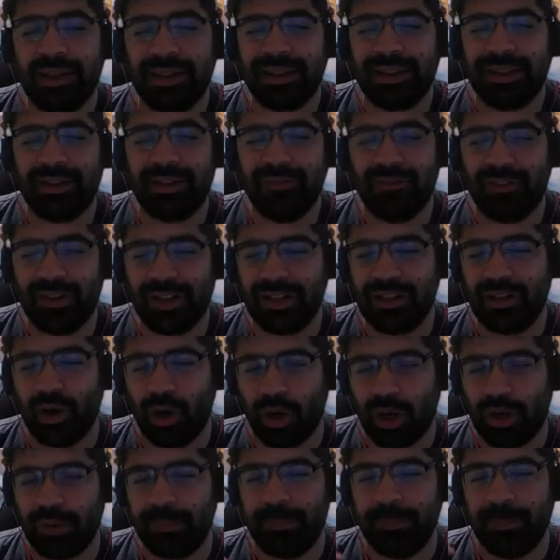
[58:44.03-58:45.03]
with
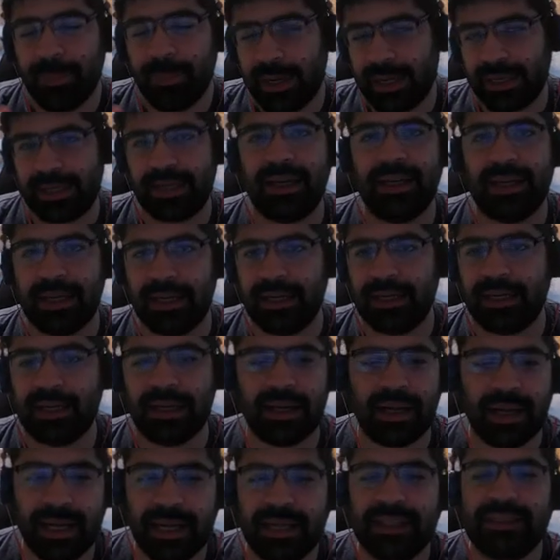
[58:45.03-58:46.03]
your
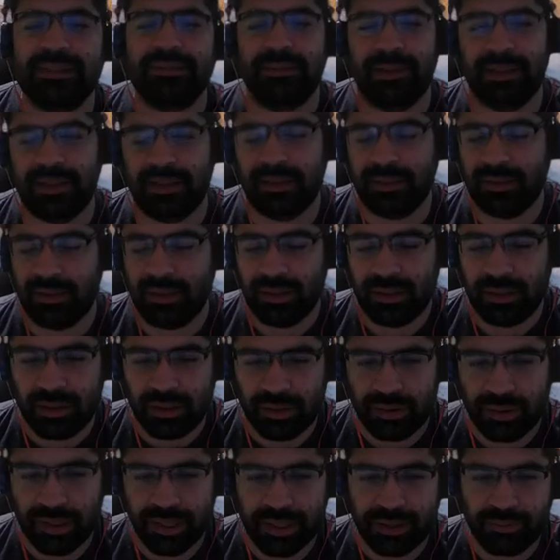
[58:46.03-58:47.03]
metadata as well,
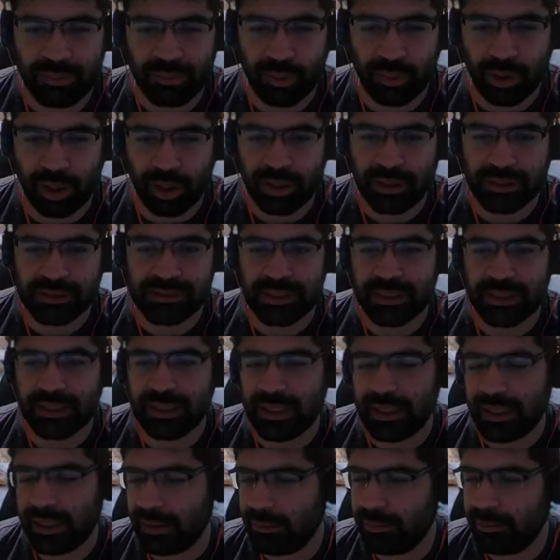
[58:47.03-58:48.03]
right? What is the
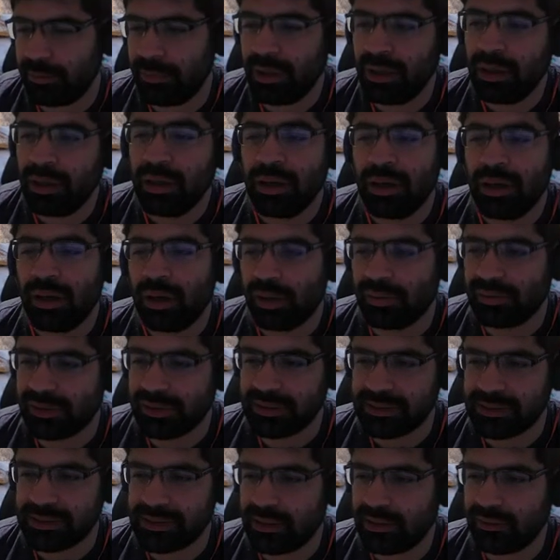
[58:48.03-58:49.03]
name of the
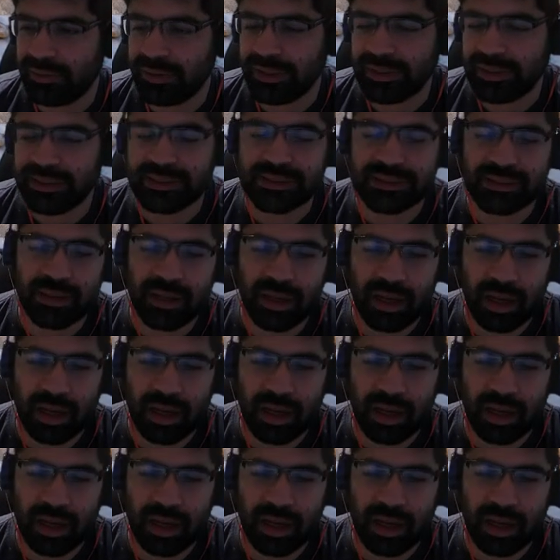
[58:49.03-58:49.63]
service?